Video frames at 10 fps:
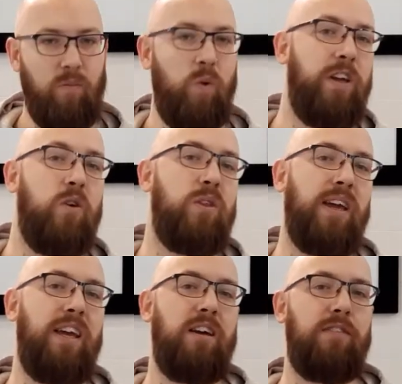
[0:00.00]
We know that
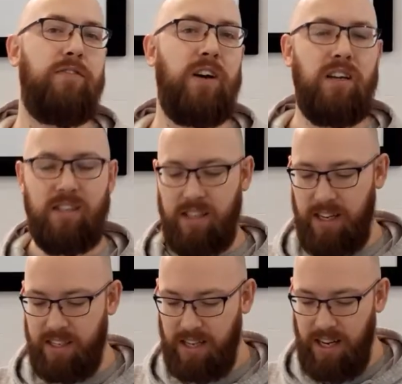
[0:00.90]
he had
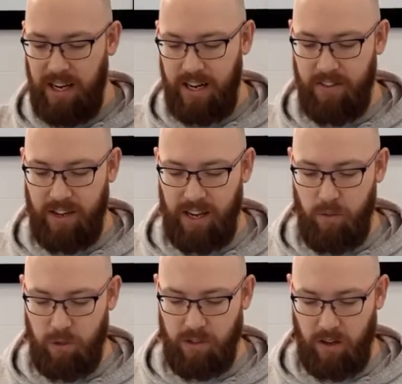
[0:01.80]
fasted and that he
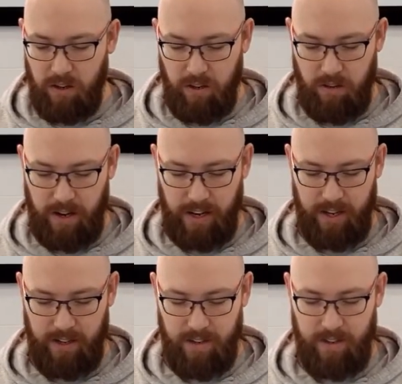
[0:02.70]
was hungry.
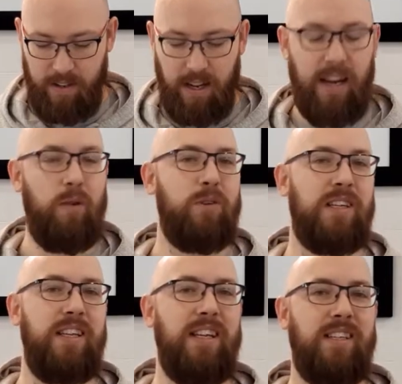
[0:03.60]
And it was
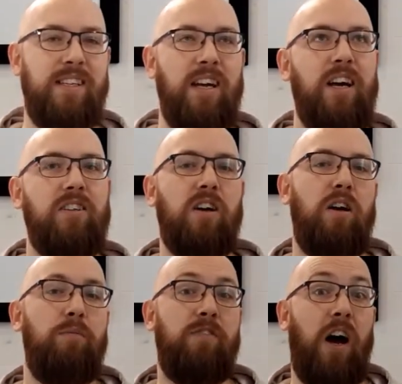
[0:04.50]
in this
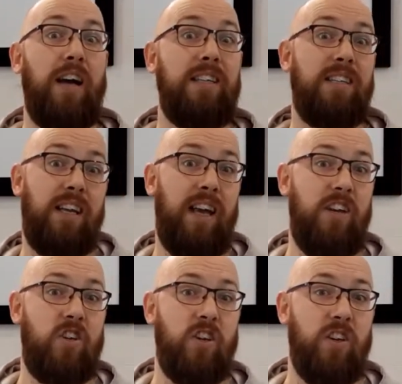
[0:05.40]
time of
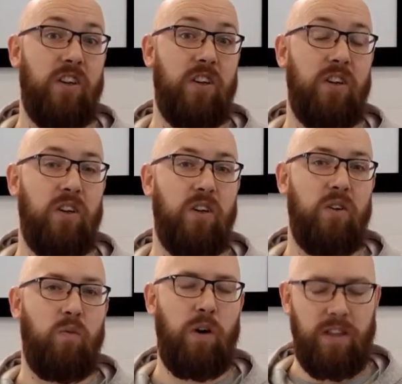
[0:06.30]
isolation
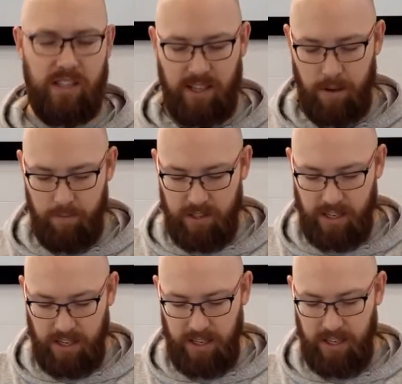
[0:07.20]
where the
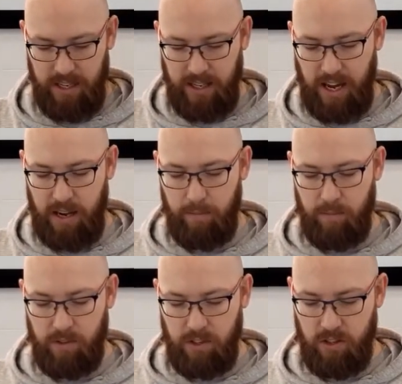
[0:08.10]
tempter
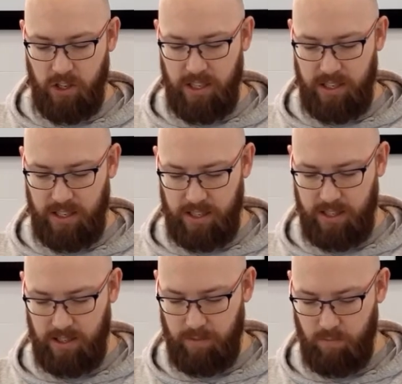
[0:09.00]
came to Jesus.